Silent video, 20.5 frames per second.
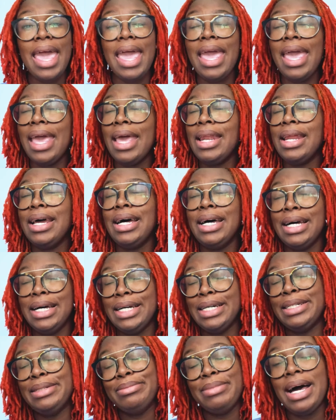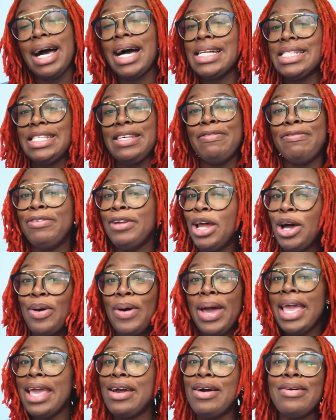and Auntie
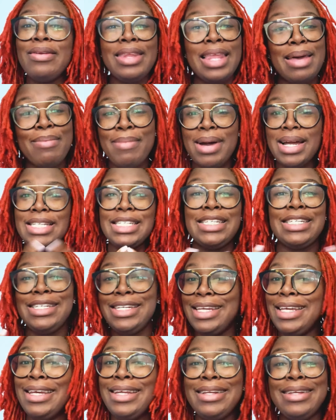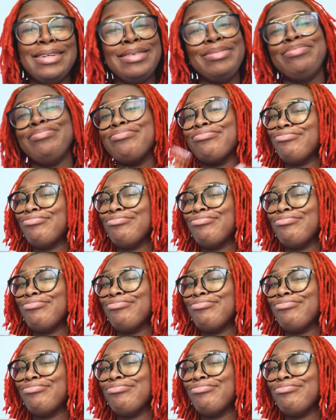Flo ain't gonna let my chin.